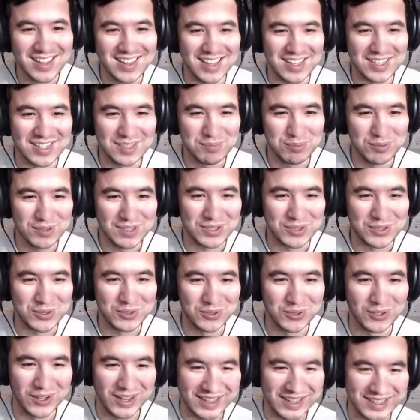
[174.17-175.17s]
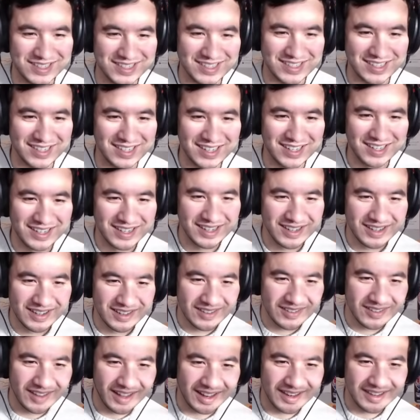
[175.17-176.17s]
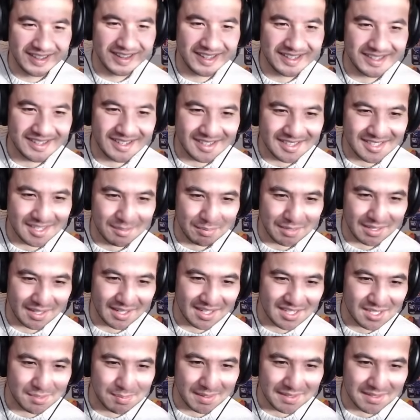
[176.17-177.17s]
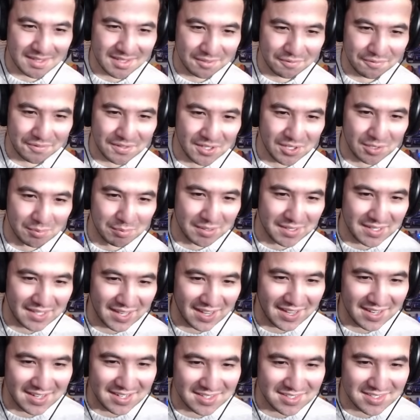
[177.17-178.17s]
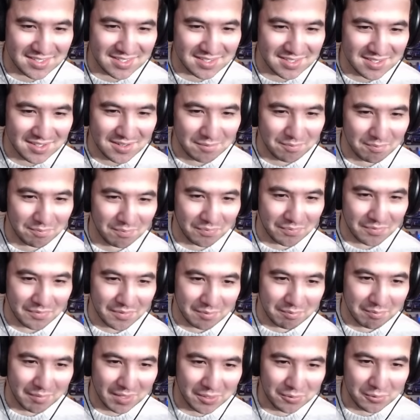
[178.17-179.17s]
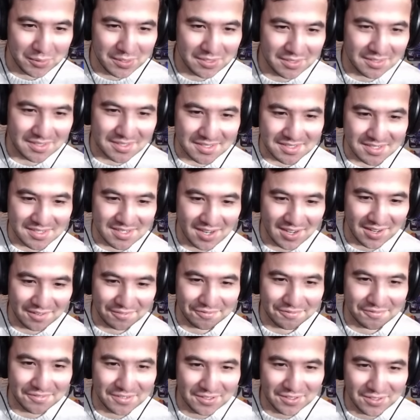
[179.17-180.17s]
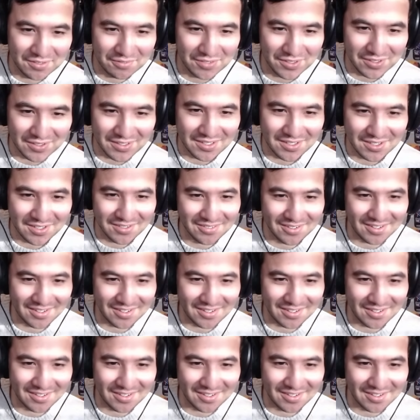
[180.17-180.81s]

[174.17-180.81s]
That's pretty cool, actually. That's not something I expected to feel, but yeah, my wheel is not feeling very good